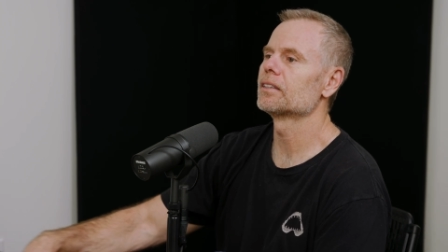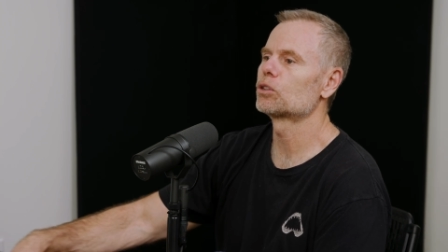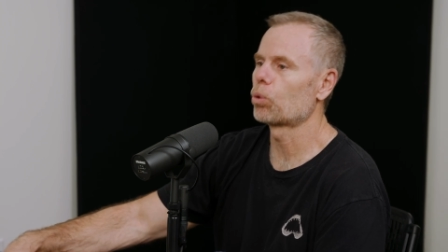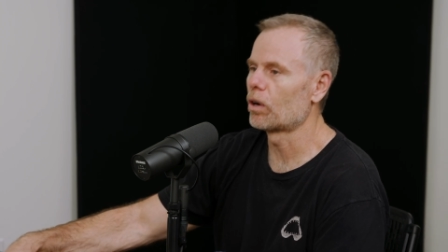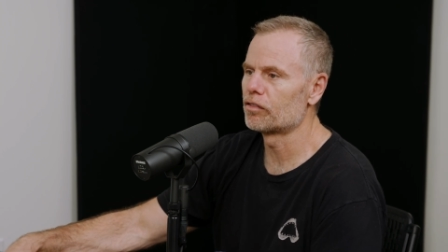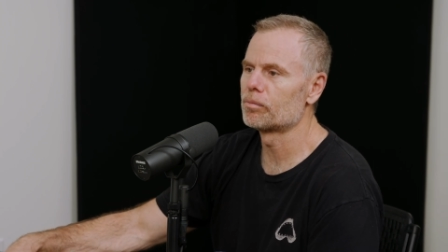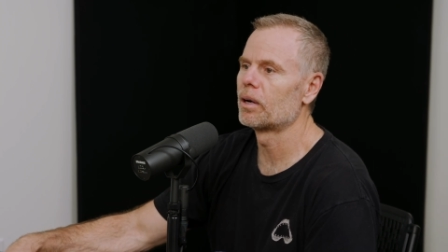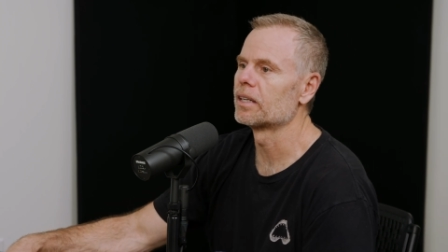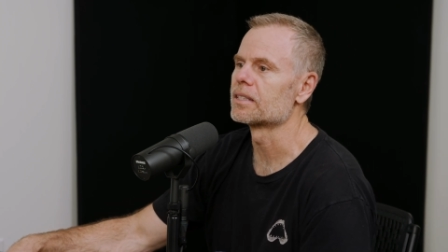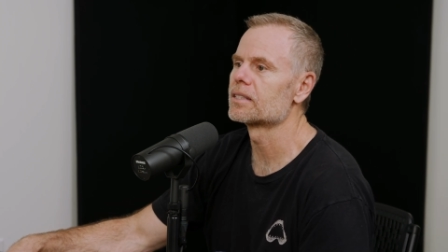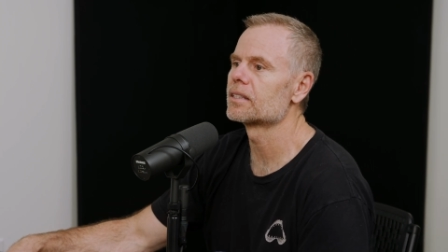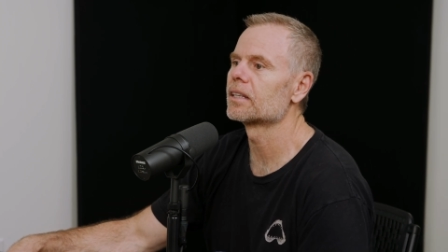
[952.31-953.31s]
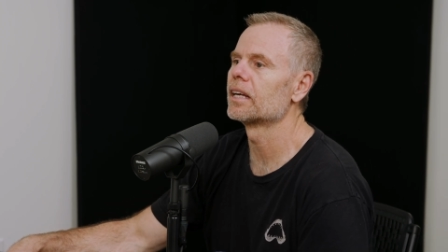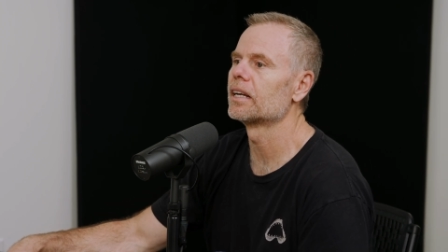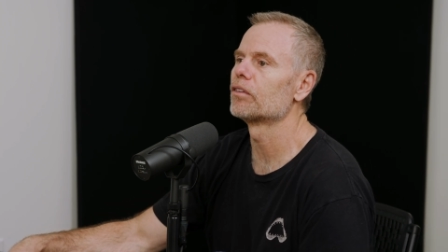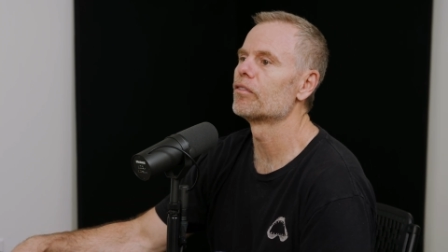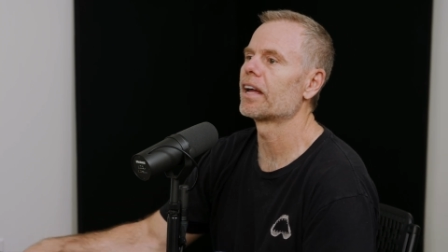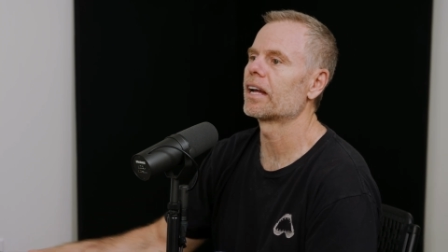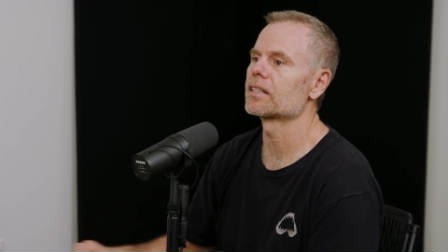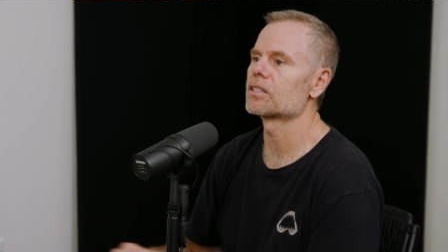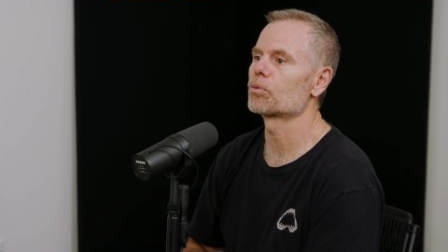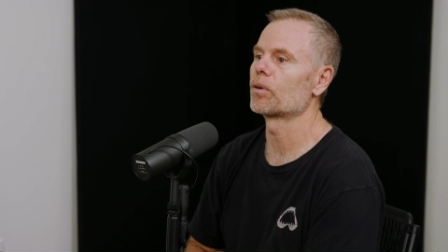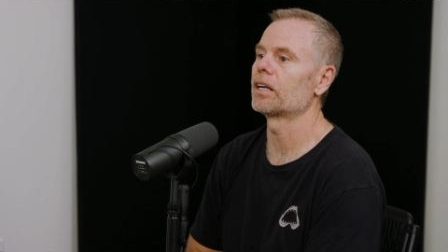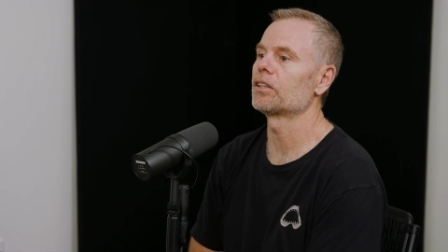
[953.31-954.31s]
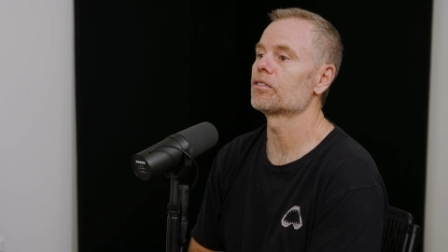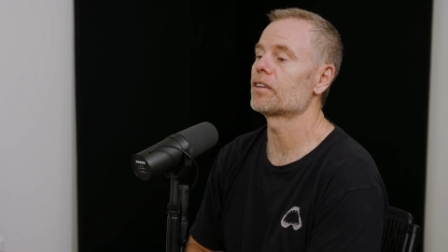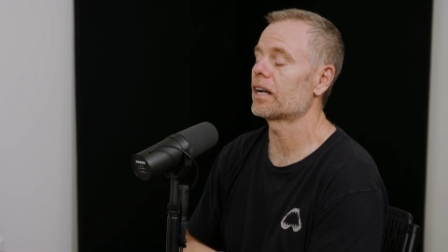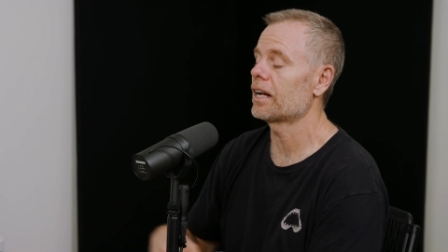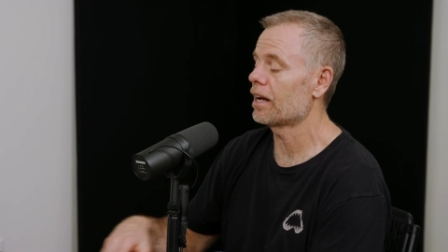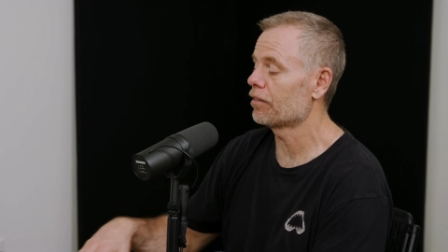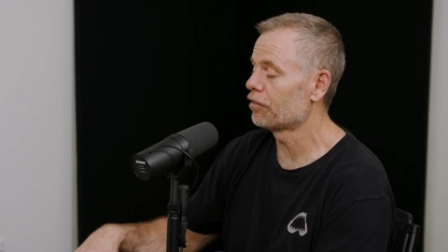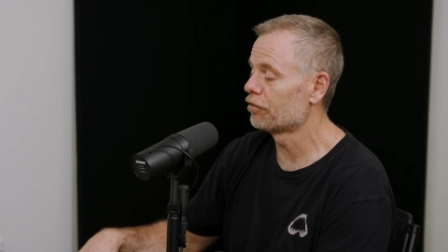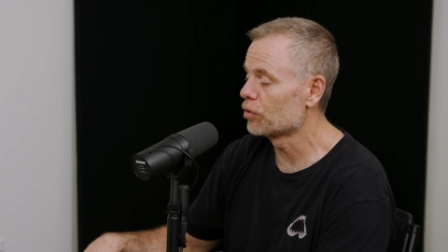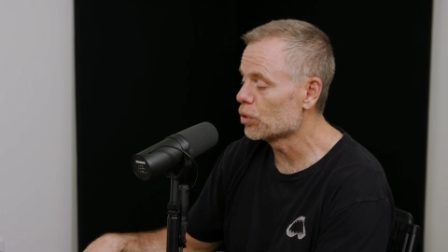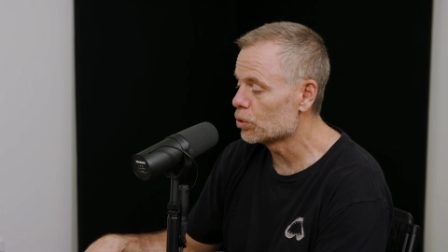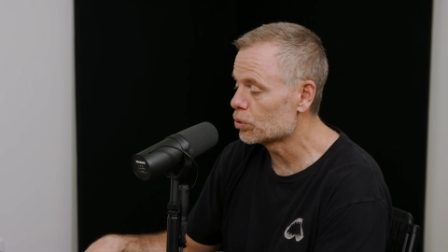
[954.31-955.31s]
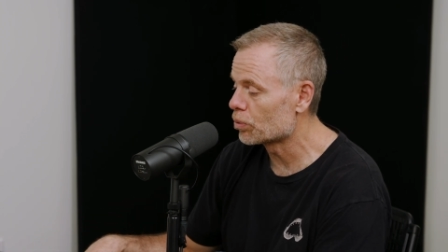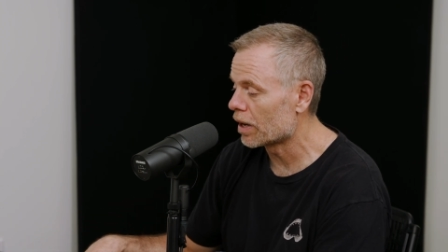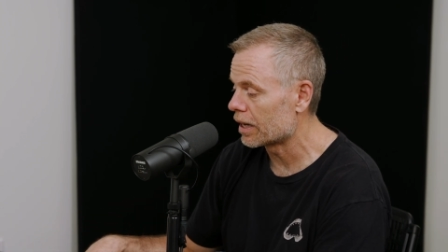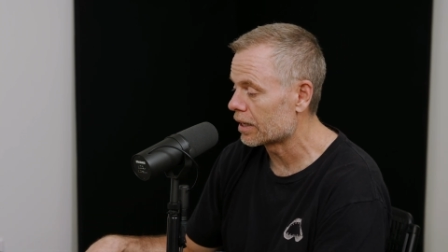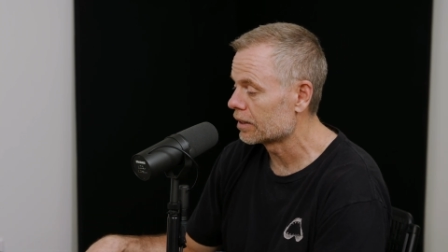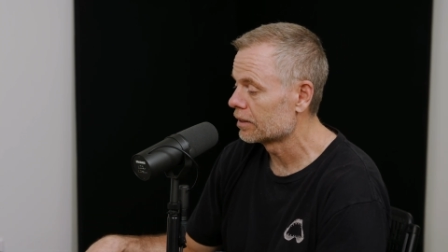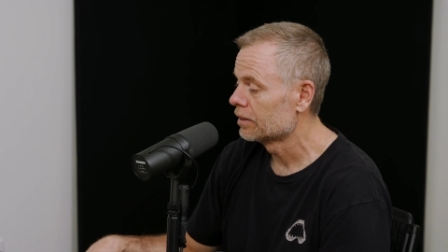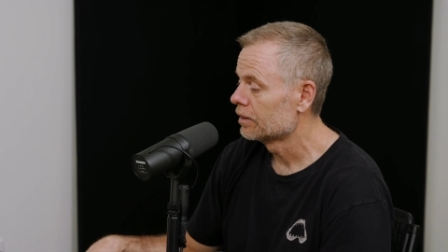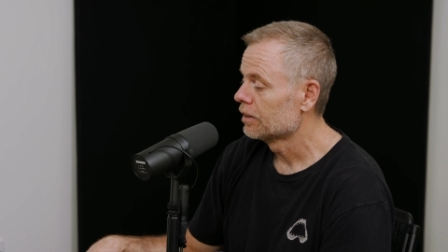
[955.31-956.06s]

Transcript: 12 months in advance, right? You've got to have food ready.